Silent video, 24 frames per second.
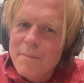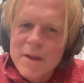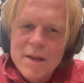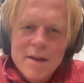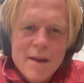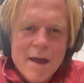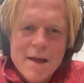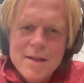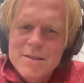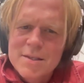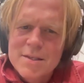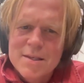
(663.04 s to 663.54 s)
mean,
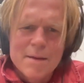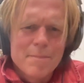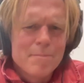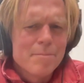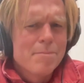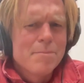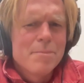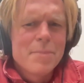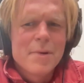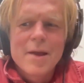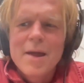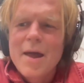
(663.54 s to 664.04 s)
it's
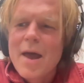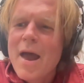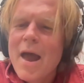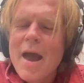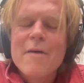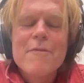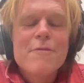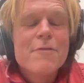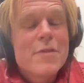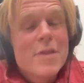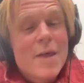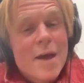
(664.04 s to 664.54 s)

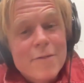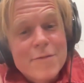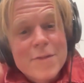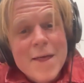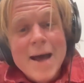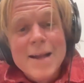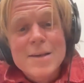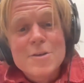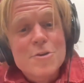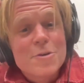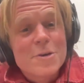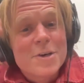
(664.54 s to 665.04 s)
if
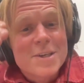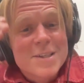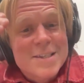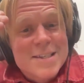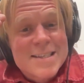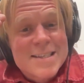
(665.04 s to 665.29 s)
that dude could